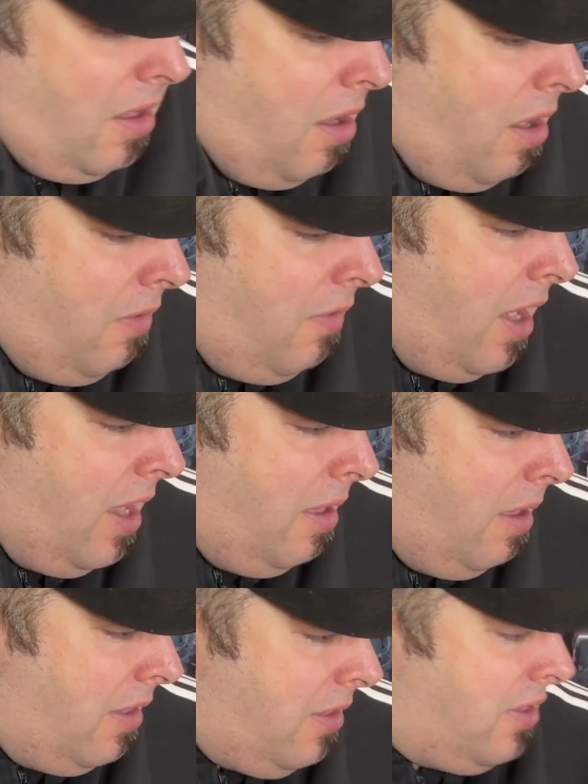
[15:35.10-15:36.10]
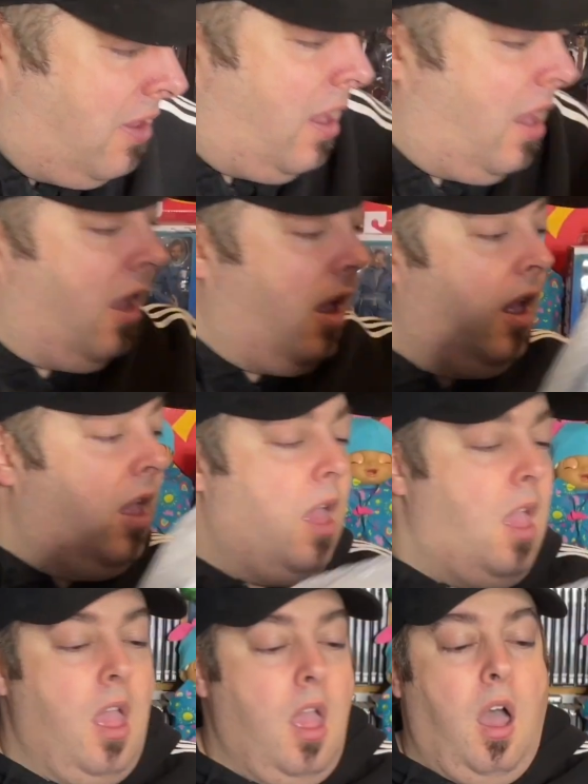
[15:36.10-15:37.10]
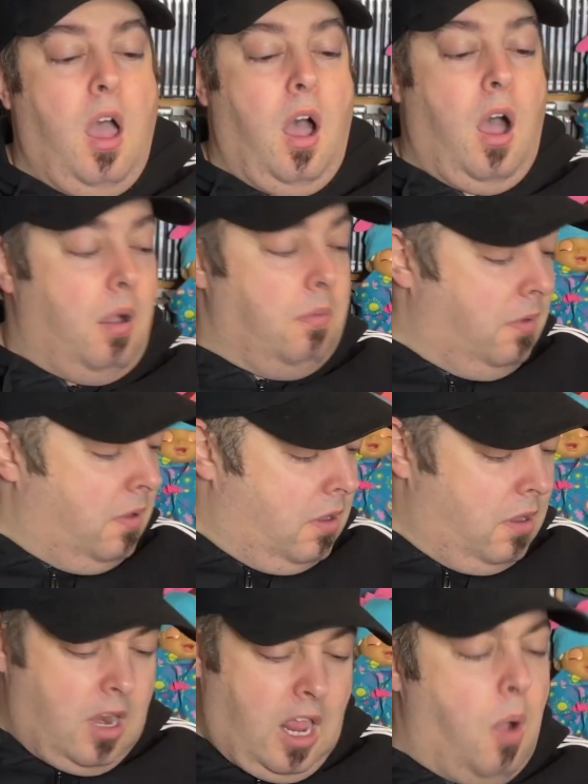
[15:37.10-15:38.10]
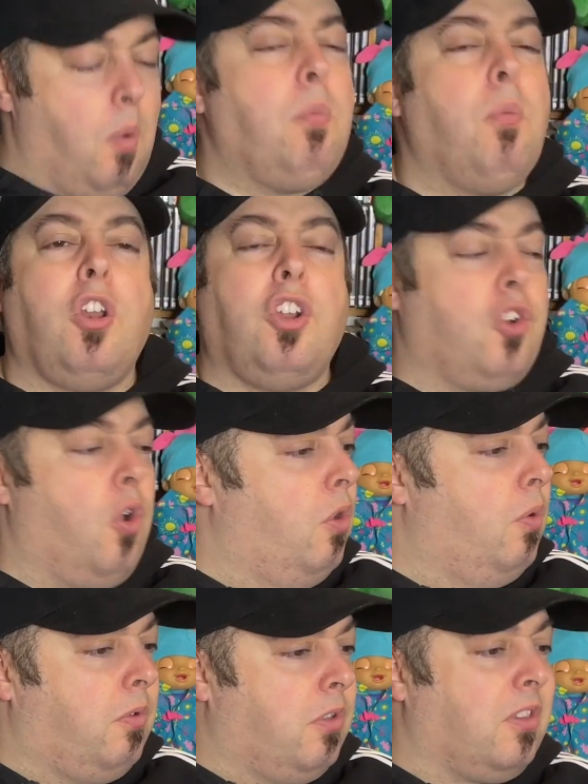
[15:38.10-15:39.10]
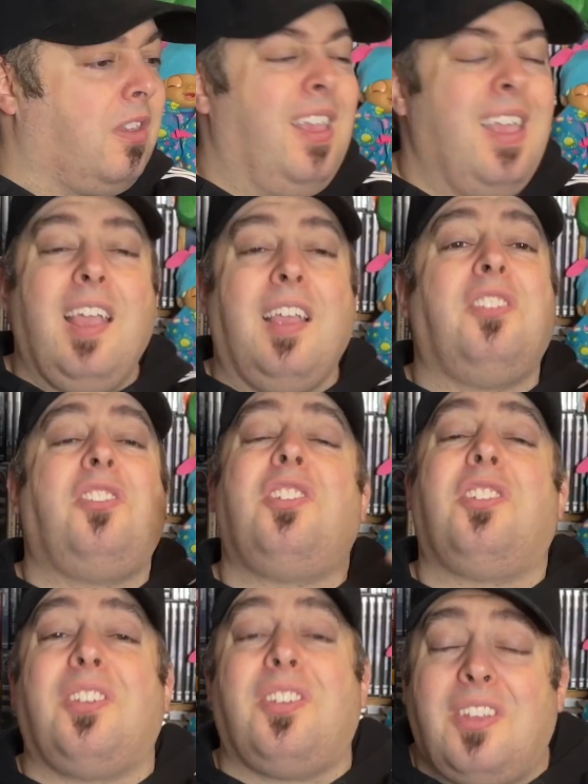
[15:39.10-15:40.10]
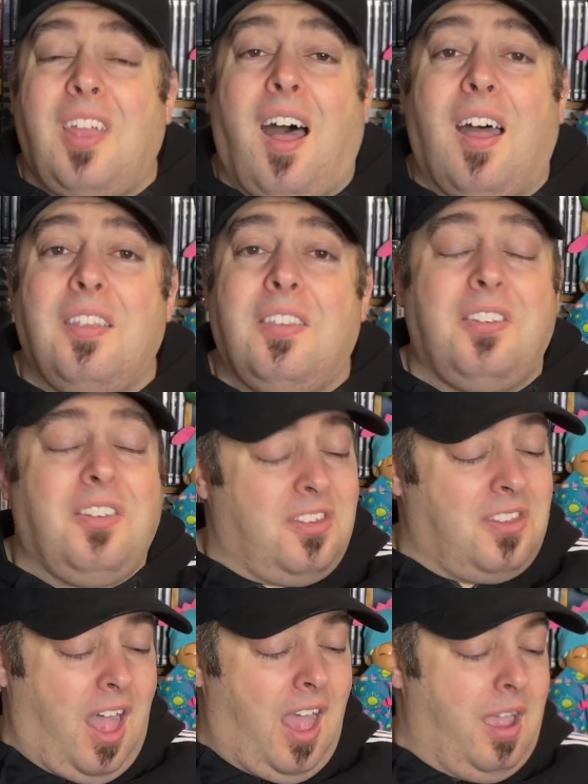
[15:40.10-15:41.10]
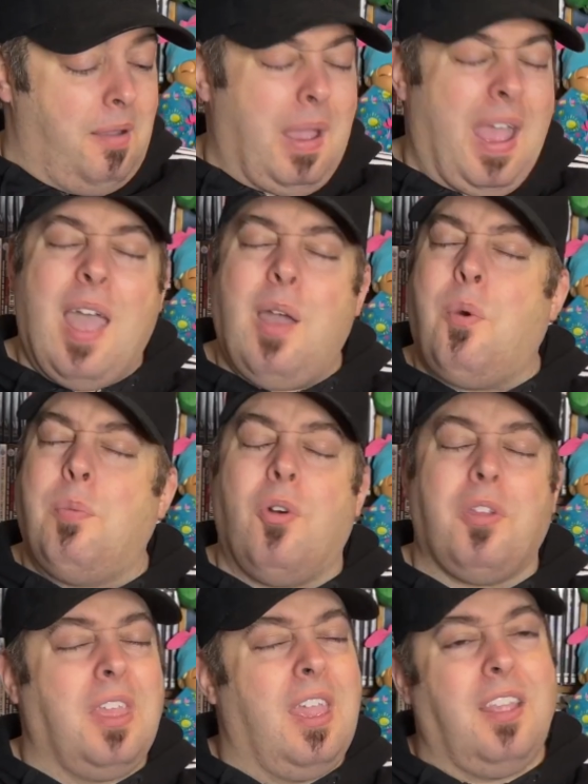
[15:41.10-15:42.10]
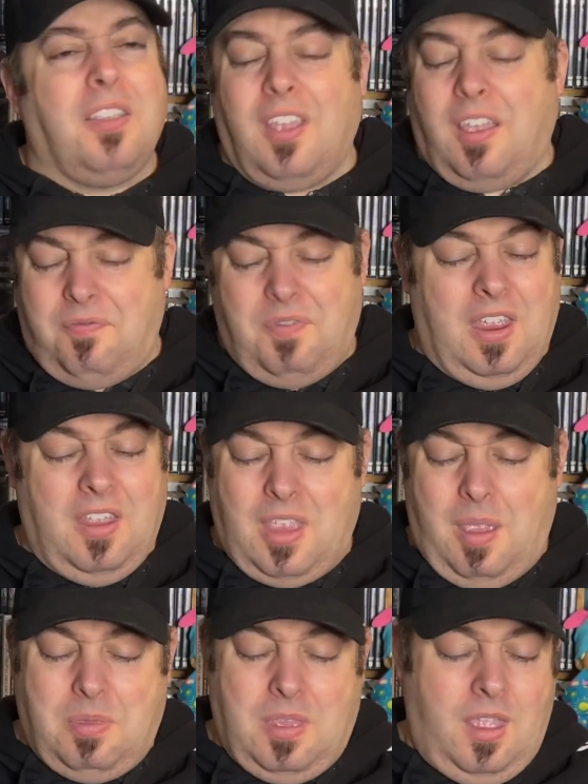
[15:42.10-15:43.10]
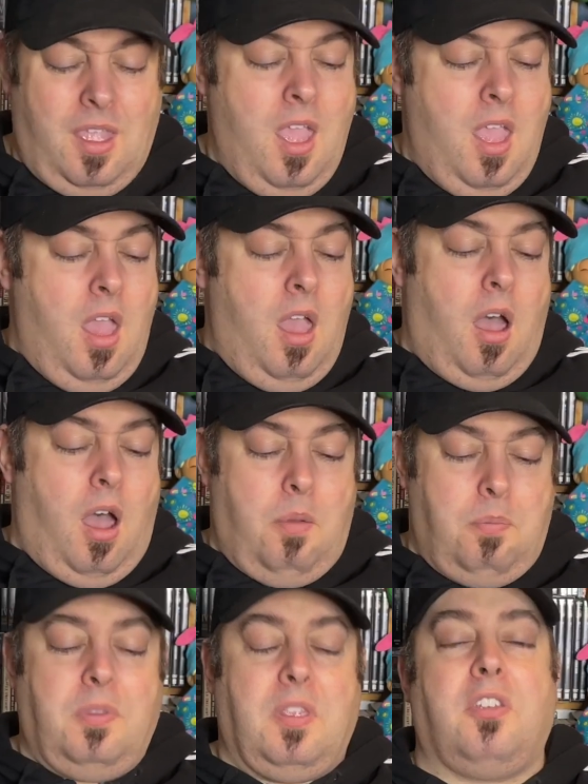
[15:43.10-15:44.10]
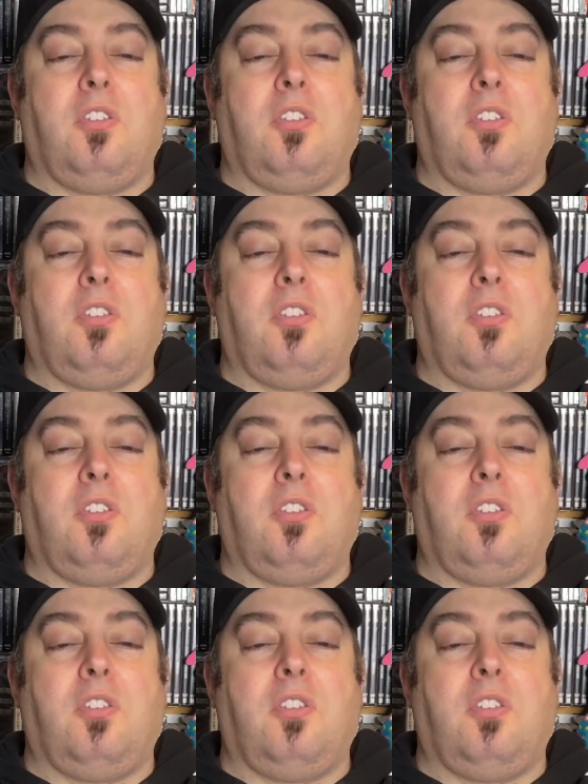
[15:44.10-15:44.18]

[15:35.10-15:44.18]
All right. Let's see here. Um, and I got one more to show you, because this is just a stop. This is a stop. I got my eye on one more thing. It's like a figure type thing. Um, this